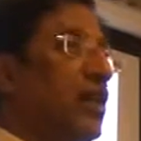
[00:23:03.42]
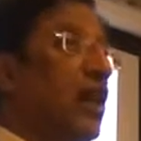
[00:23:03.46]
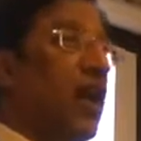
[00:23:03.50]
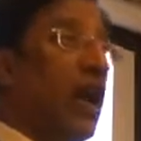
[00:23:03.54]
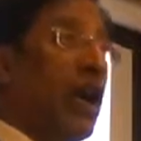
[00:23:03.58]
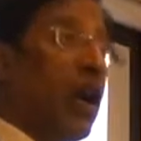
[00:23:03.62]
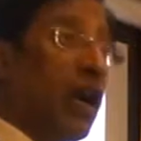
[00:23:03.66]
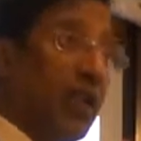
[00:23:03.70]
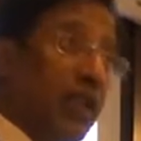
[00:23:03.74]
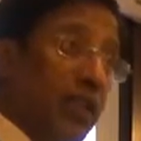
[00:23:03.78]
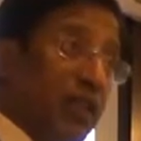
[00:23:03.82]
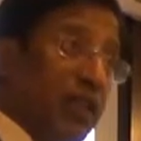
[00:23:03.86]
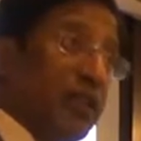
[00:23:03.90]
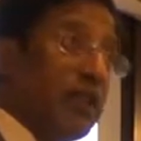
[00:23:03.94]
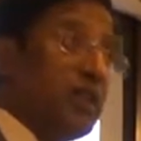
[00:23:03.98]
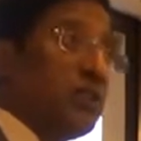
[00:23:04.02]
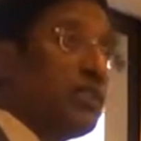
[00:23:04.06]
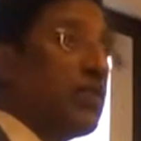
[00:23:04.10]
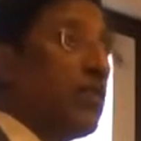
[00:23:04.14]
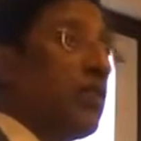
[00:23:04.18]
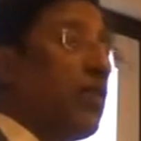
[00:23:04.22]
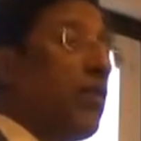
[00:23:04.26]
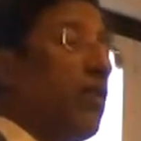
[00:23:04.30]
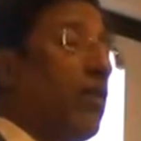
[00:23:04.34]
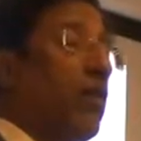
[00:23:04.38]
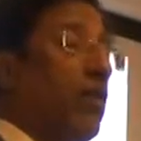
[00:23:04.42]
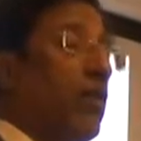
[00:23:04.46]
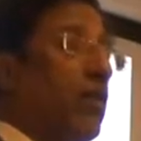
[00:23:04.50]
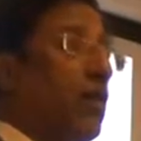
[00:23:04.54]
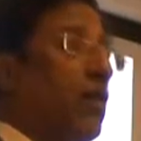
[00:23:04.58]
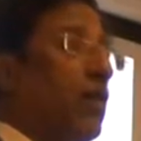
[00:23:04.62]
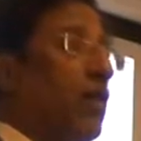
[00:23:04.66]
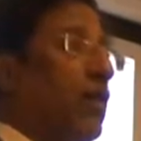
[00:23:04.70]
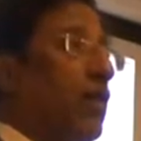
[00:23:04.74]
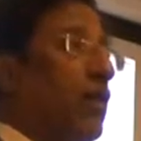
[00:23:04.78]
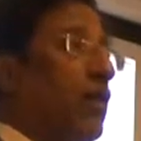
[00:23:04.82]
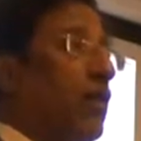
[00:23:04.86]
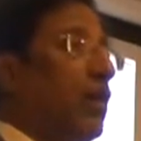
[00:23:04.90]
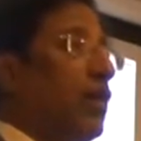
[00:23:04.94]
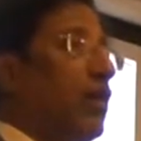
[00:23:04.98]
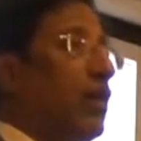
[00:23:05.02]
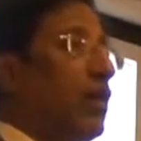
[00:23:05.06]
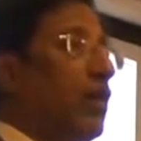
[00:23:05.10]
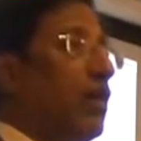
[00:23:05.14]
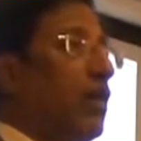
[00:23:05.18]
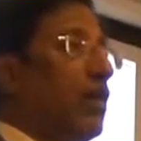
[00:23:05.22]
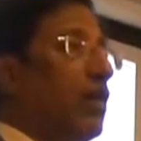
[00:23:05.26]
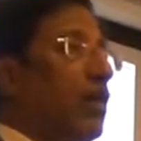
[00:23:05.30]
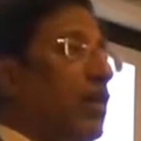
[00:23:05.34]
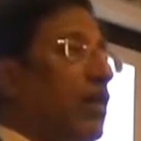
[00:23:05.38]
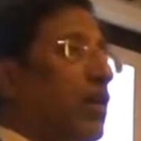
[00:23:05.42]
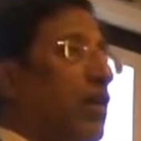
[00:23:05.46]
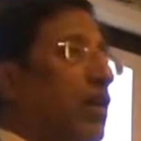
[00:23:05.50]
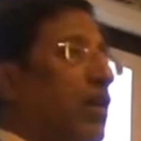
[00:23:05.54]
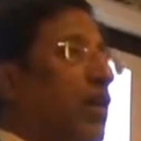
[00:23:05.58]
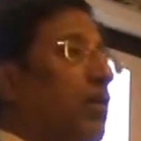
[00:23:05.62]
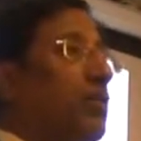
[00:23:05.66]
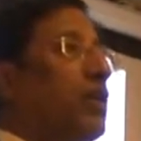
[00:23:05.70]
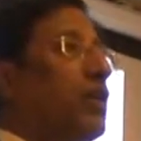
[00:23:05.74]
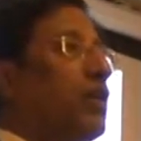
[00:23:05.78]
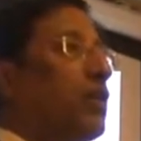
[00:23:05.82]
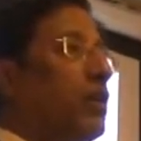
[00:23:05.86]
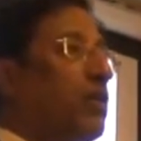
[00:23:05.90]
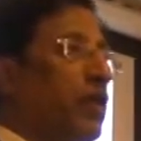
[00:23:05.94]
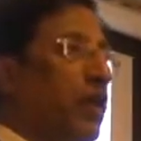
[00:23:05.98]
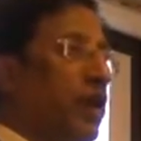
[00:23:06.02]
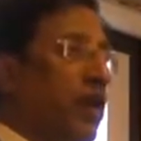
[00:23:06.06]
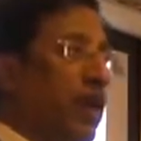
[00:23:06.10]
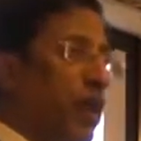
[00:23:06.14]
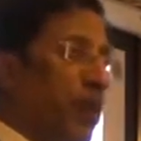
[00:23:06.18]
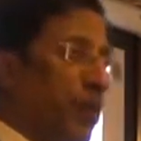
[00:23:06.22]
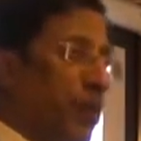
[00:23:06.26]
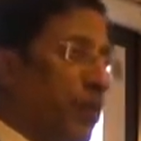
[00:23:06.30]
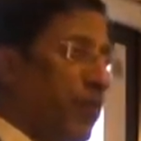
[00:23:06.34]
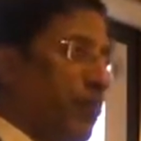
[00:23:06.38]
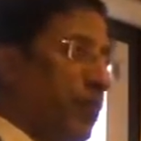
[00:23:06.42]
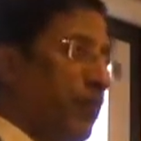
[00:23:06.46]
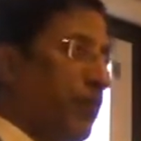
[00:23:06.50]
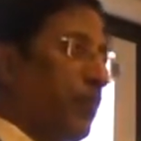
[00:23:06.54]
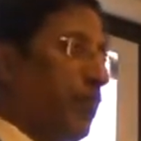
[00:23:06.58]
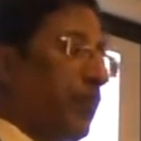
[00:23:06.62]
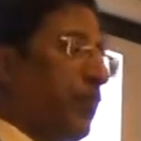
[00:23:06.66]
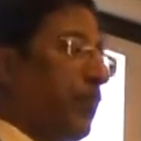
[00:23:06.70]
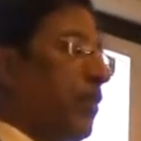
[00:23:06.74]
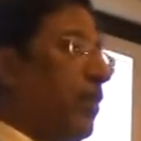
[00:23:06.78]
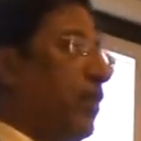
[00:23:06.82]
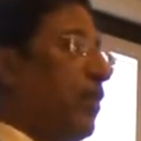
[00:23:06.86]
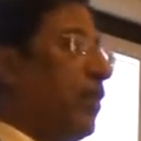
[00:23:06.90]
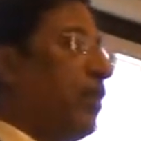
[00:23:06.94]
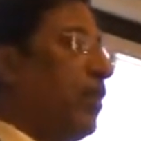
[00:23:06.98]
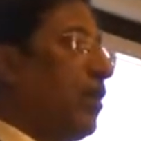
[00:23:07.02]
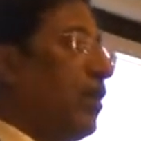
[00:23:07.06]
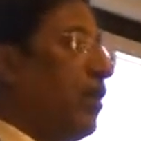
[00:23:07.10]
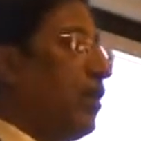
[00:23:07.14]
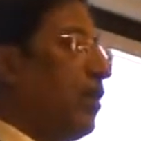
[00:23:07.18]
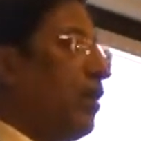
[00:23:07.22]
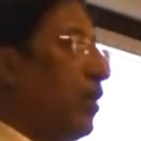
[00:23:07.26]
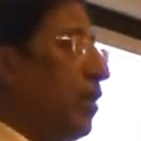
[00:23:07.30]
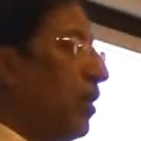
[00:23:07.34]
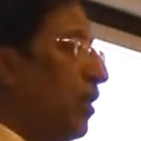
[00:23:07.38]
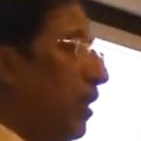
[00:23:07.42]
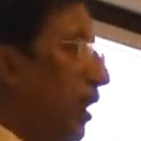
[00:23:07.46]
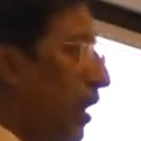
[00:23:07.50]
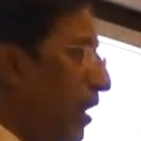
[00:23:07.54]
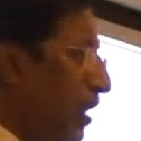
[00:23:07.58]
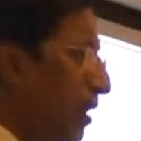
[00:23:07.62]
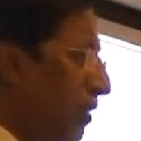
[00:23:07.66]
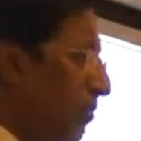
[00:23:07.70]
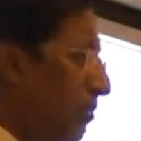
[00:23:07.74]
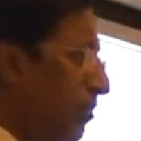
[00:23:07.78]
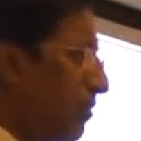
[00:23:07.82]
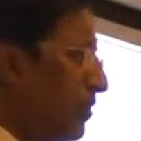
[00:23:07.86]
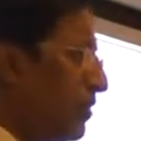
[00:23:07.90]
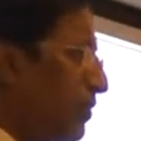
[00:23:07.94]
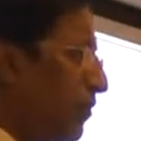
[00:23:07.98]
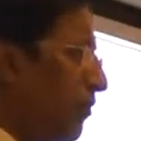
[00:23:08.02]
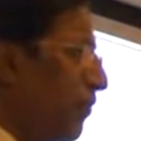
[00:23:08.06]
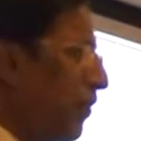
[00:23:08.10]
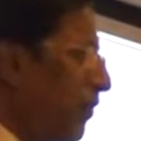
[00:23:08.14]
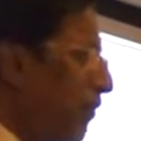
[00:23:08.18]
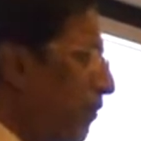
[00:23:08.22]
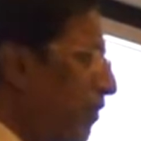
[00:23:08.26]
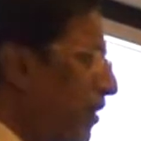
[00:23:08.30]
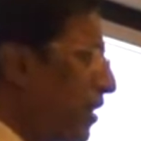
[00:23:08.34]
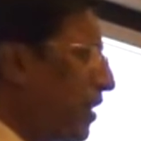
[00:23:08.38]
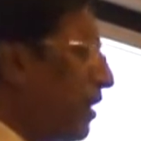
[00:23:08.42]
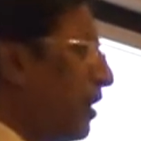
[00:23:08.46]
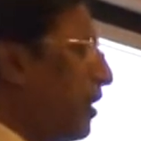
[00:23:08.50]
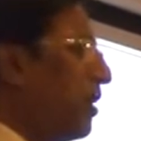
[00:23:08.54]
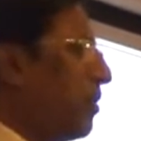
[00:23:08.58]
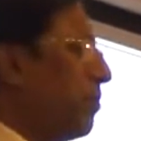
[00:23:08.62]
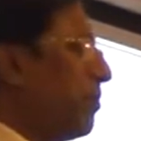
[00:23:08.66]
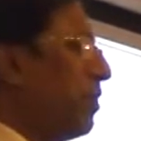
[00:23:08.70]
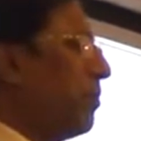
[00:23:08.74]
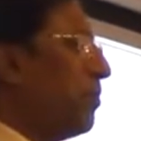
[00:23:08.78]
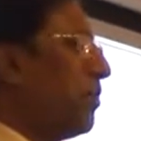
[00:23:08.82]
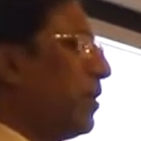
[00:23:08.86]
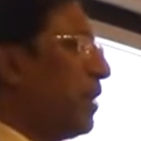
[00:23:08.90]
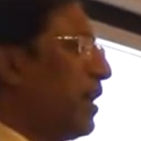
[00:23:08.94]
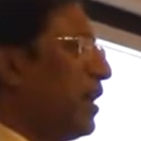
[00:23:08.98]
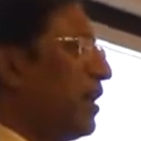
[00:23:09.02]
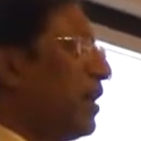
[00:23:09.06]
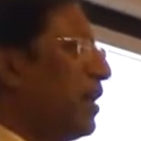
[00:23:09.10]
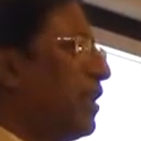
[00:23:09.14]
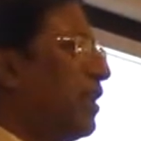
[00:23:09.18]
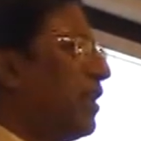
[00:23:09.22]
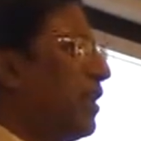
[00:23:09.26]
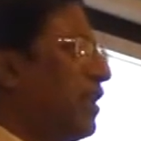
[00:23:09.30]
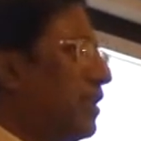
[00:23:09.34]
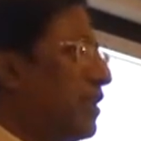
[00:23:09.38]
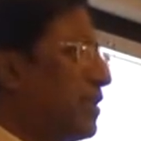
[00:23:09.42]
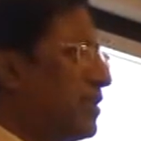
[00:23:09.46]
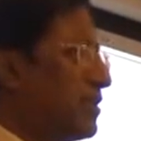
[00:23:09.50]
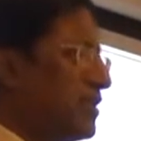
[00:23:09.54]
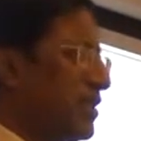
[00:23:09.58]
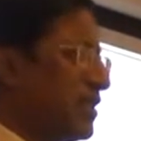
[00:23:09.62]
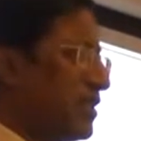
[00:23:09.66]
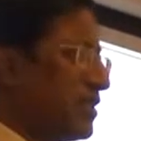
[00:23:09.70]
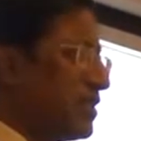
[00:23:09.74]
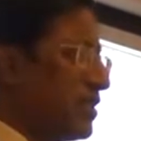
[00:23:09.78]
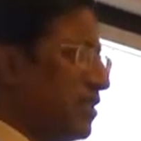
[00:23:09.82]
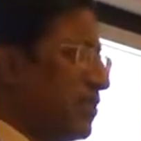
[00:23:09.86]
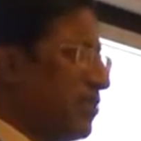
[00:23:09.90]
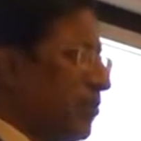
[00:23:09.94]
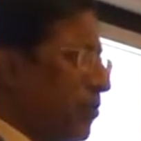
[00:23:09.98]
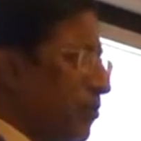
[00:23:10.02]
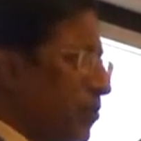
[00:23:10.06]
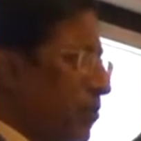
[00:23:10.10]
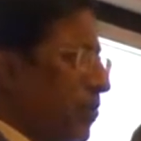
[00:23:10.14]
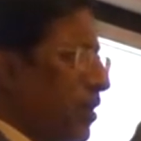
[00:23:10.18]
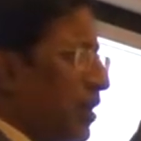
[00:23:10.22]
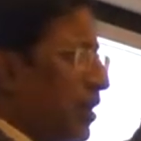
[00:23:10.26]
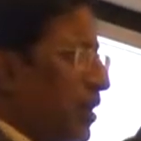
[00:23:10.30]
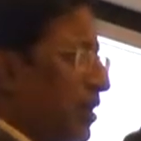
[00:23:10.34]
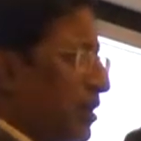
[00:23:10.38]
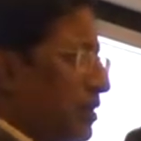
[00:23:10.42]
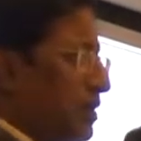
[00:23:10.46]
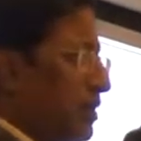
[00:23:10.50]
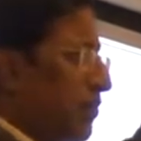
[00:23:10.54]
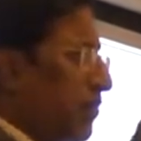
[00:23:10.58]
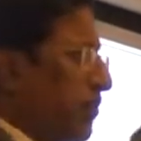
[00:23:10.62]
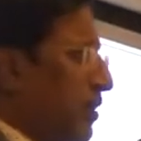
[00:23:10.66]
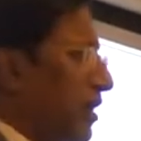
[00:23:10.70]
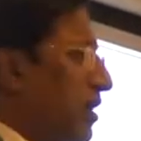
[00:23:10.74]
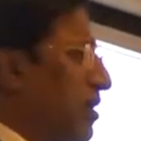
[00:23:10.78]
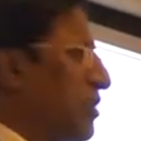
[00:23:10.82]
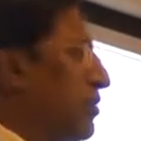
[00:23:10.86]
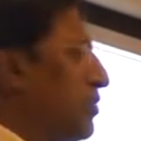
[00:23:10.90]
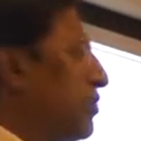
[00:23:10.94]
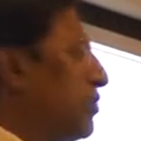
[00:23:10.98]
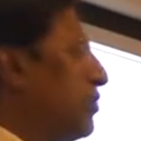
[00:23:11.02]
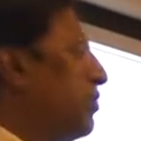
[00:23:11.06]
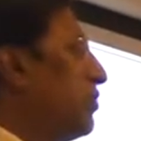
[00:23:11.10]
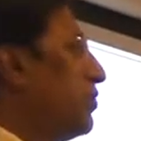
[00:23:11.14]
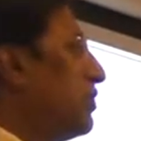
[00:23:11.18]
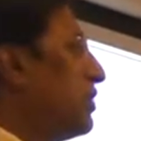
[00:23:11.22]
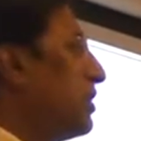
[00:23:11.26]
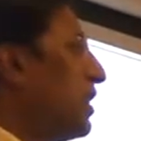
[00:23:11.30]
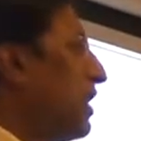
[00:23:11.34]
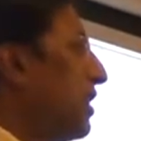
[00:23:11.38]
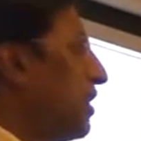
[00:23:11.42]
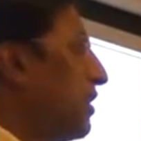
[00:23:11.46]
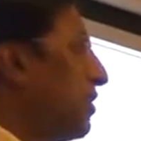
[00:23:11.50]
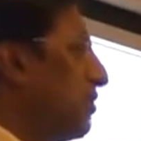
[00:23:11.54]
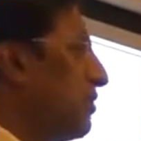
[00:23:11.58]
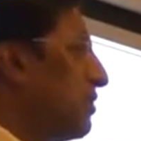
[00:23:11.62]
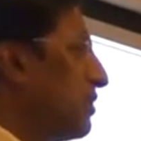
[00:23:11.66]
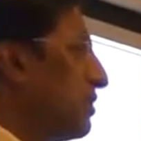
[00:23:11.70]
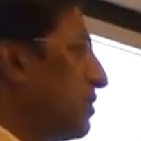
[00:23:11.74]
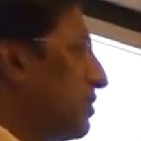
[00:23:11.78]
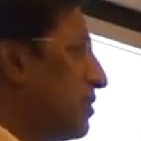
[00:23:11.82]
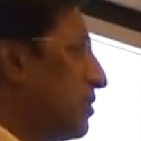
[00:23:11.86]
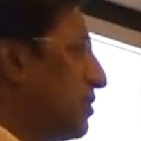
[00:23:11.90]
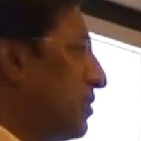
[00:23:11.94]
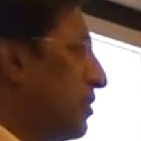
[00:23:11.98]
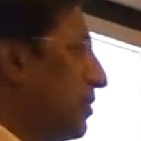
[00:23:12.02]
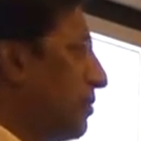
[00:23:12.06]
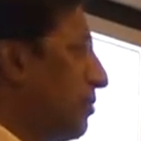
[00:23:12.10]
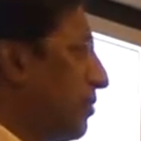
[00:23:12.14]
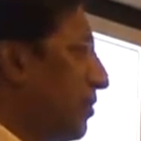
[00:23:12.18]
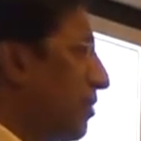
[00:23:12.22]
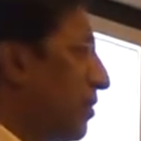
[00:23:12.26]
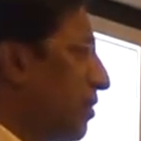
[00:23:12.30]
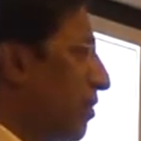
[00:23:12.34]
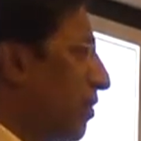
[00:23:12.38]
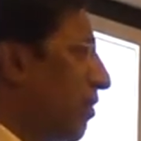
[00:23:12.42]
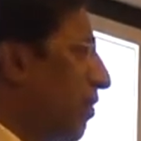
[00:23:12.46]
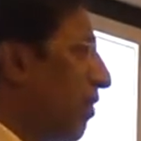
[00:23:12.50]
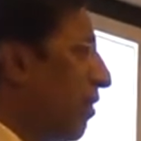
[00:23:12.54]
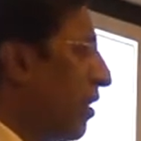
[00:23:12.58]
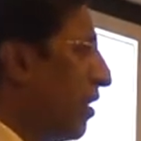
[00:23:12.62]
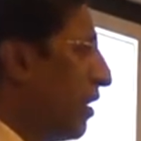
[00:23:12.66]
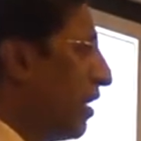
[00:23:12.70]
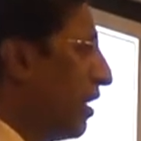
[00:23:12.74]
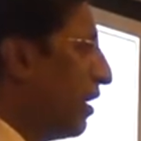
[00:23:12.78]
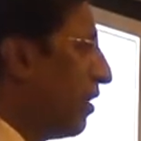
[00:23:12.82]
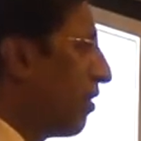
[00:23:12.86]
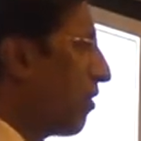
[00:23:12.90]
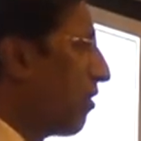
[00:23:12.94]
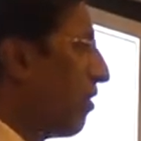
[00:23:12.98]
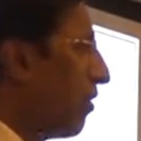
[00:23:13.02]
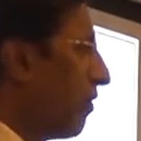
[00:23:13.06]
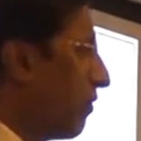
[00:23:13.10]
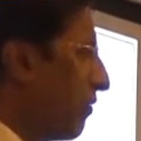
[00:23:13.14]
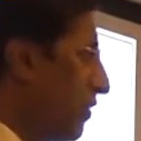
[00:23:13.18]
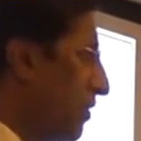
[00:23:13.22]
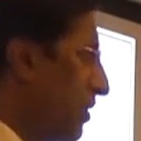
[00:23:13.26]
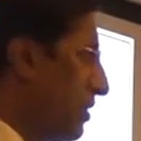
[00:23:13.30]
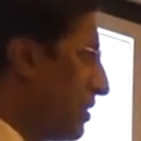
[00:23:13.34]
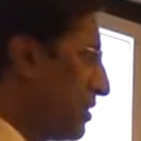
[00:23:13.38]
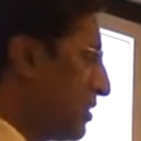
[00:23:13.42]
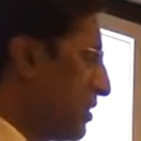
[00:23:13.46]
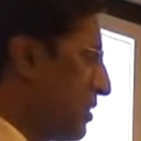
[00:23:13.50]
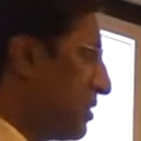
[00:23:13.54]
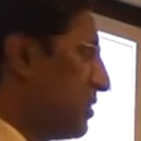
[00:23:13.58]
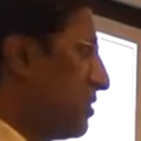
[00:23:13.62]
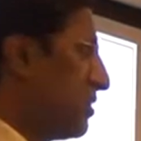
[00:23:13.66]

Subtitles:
under this law coming to an end. I vividly remember 1986 in Mumbai, somewhere in Juhu side was All India Conference.